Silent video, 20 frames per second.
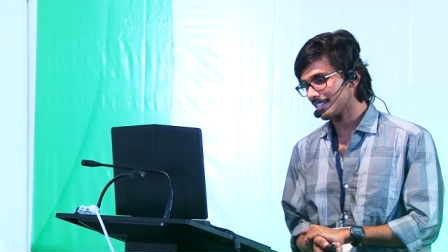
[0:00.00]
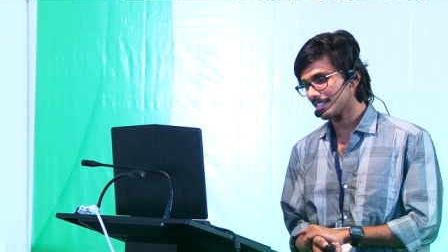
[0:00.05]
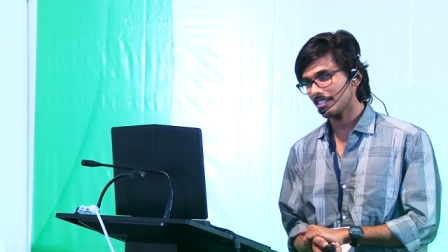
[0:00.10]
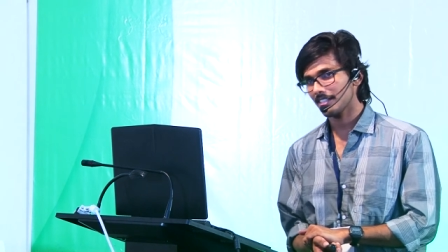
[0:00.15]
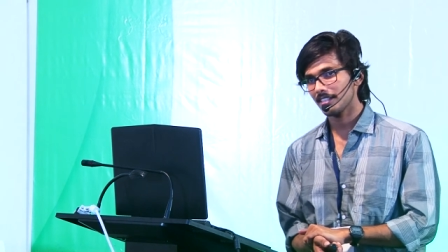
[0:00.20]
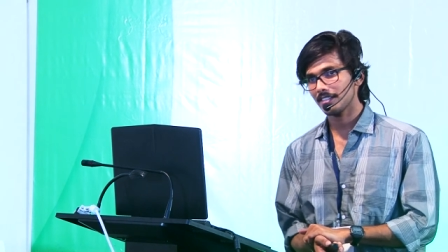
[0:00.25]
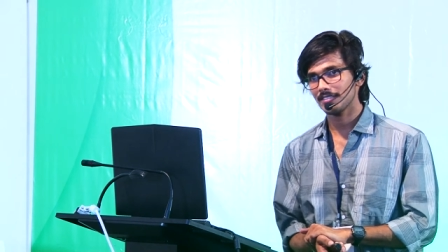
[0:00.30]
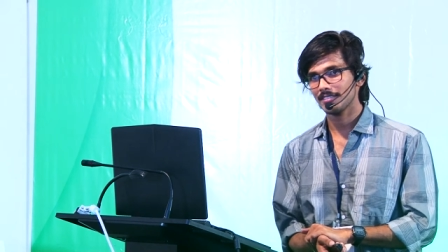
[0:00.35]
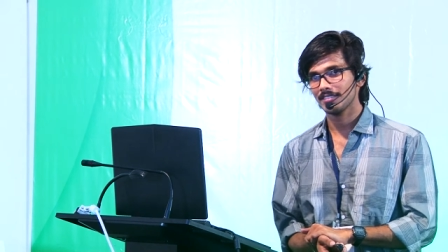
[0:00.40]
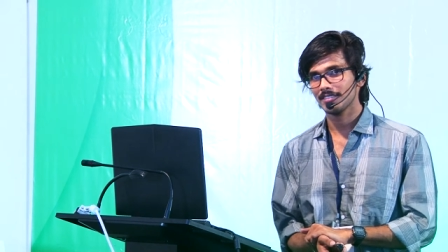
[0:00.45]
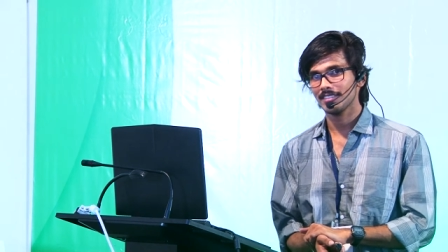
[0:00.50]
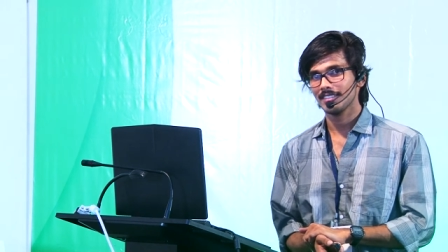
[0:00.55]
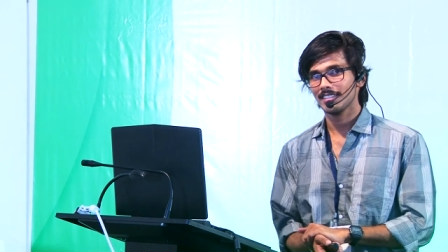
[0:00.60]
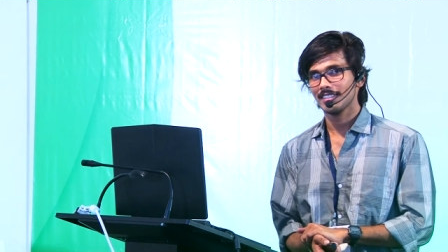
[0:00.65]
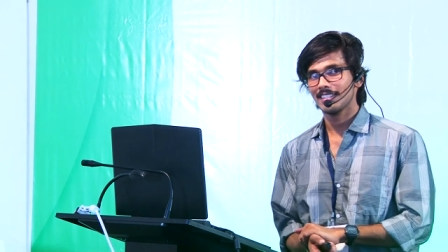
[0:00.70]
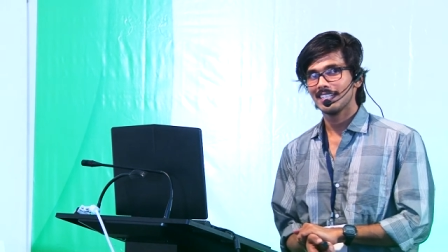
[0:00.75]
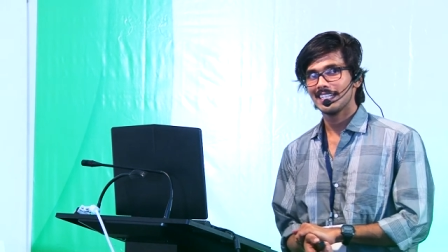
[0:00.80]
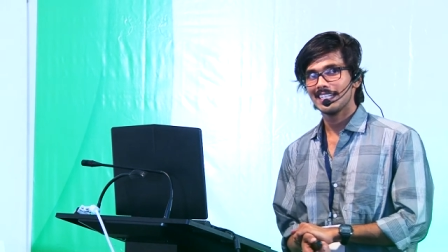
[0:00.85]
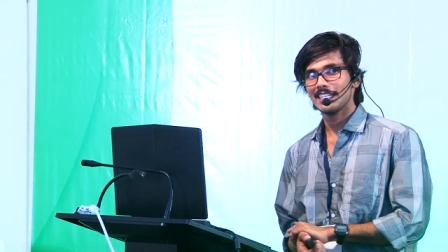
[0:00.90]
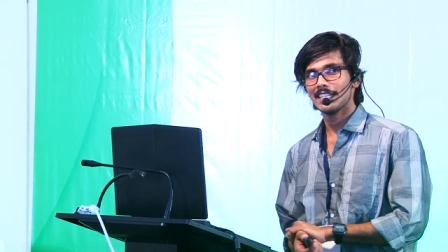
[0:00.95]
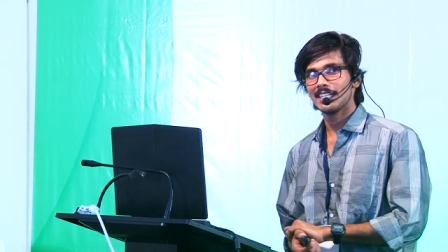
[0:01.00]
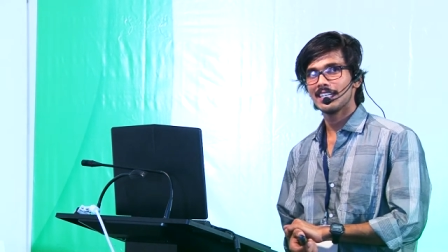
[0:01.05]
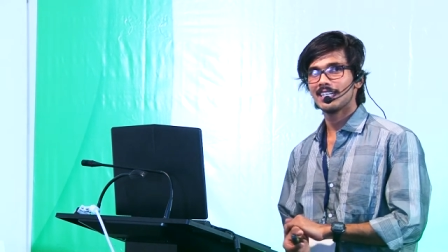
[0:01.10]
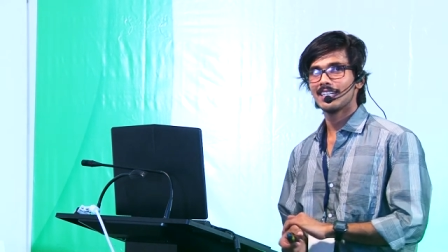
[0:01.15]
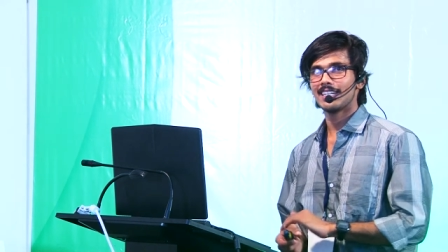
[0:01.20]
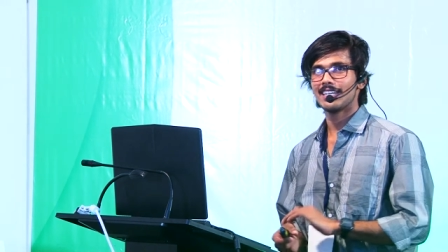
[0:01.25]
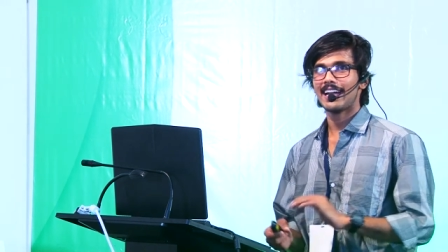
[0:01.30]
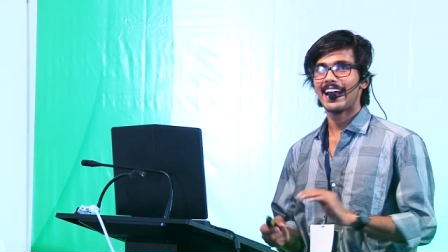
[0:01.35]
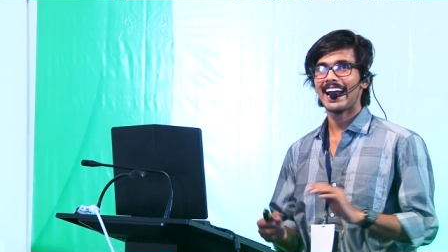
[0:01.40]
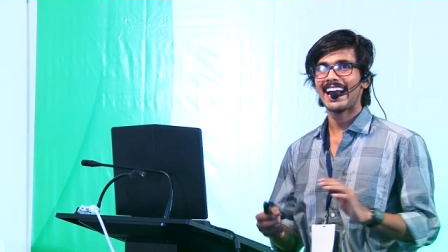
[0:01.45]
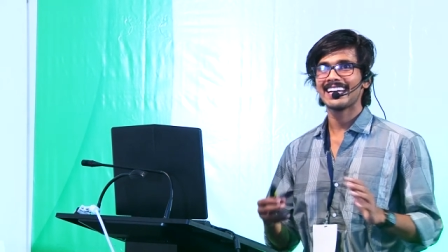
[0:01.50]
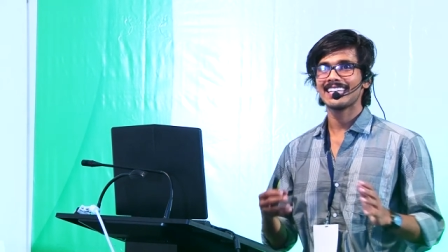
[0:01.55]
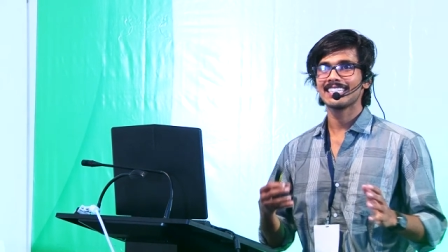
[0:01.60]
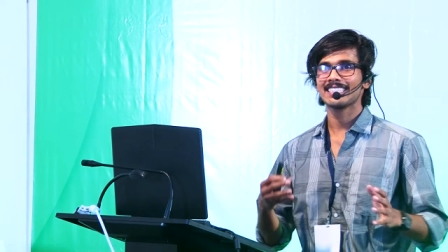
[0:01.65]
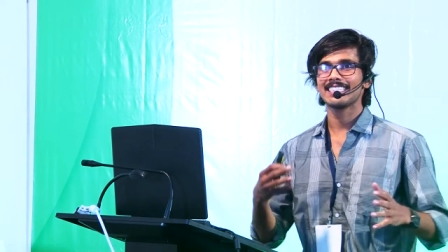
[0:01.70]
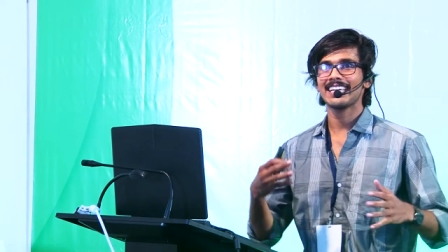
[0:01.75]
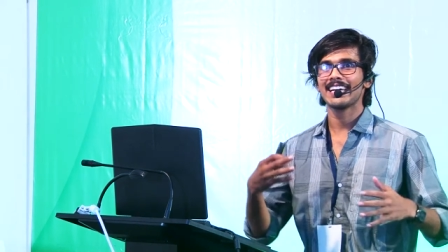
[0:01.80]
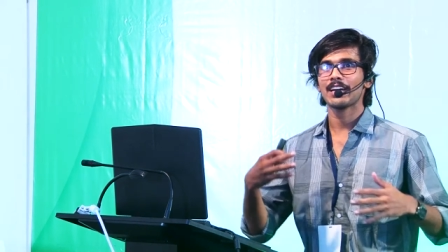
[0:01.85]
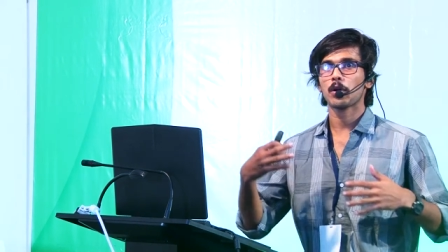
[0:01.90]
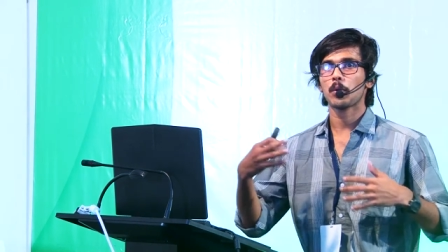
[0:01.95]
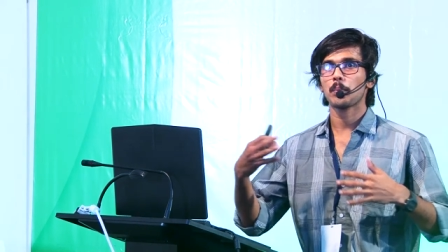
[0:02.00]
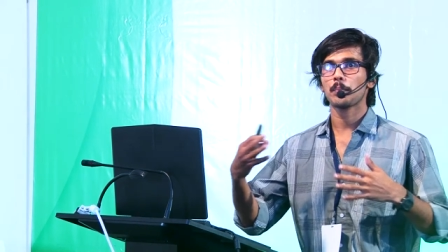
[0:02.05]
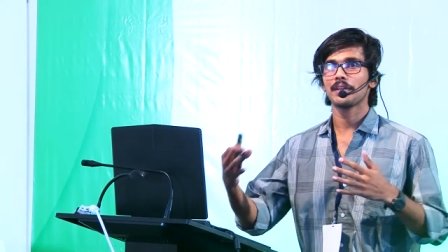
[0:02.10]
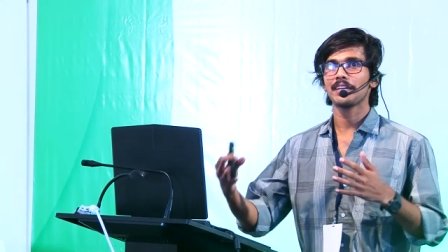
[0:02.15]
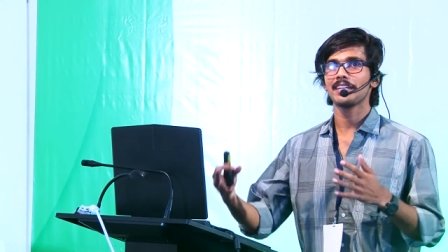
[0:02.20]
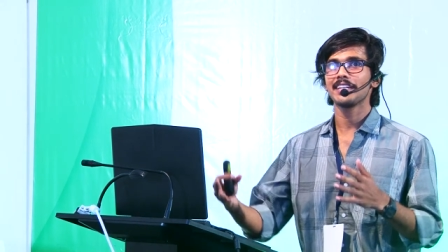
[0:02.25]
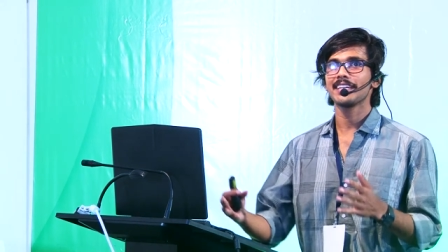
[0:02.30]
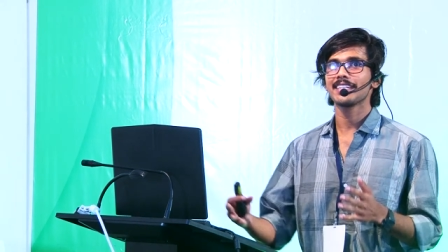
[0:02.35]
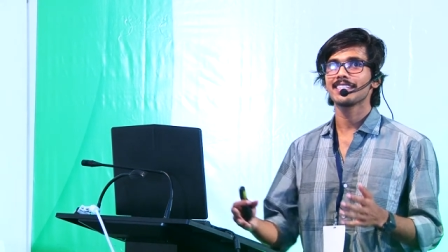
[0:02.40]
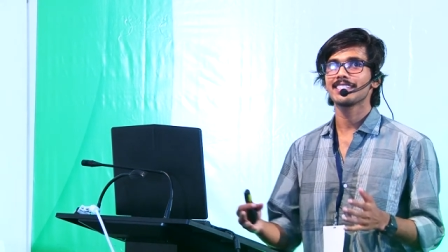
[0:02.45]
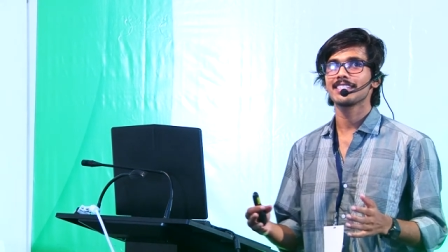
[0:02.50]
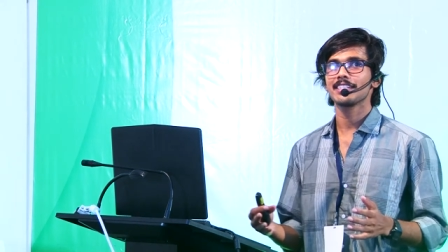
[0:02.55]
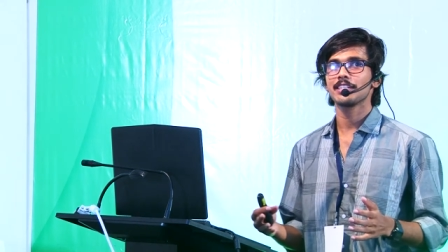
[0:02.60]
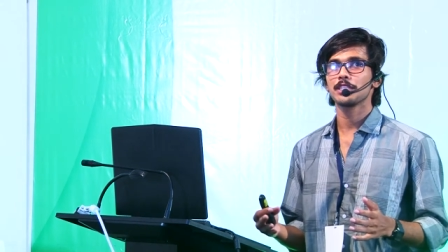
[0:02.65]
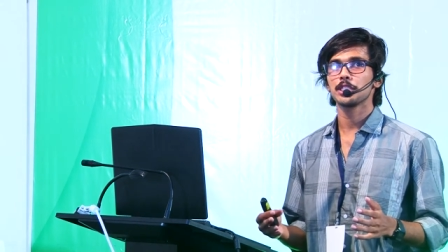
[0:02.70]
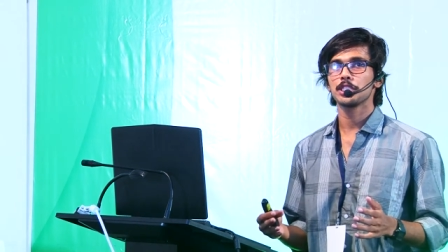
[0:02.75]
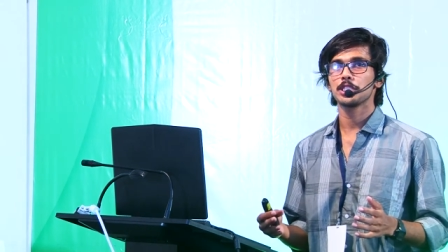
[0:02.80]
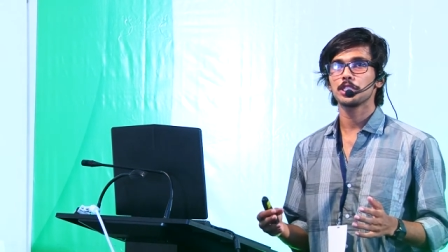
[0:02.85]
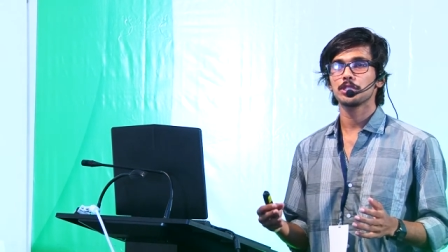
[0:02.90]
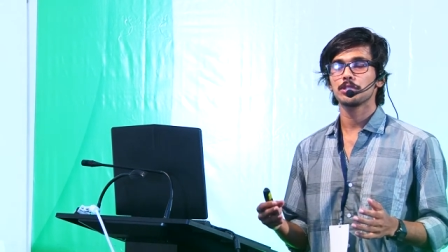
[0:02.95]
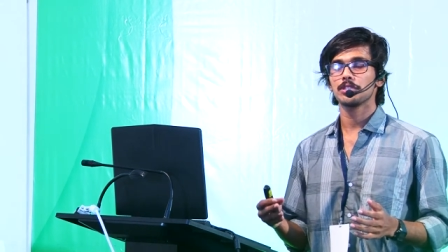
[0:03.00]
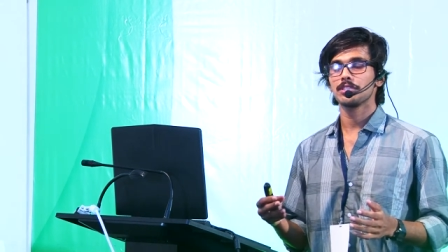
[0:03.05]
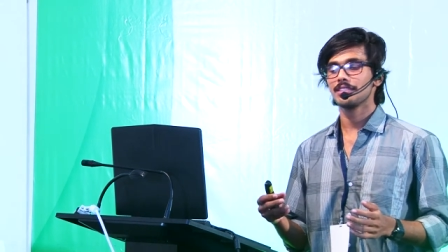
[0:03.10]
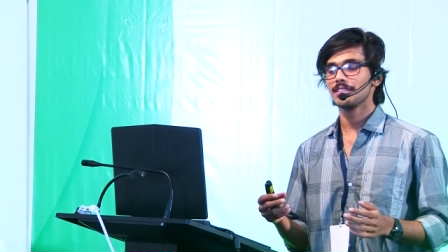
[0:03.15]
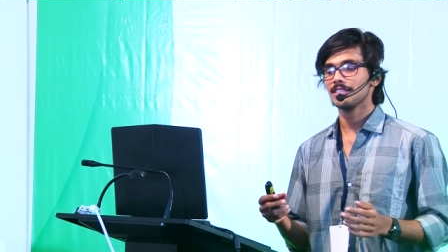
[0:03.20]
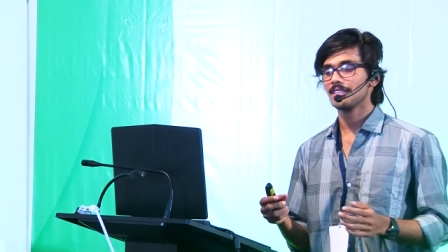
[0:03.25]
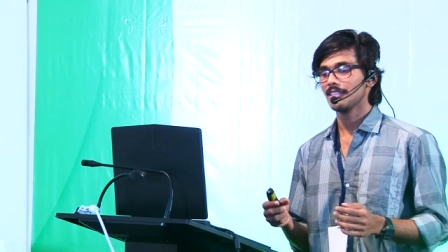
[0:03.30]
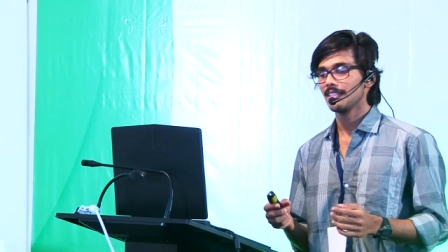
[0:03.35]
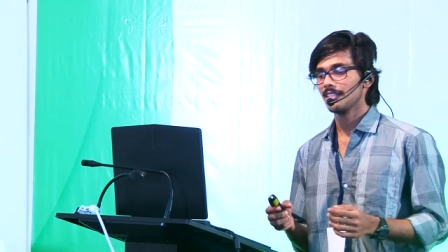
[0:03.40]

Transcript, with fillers: stuff, yeah, adding their opinions into, into it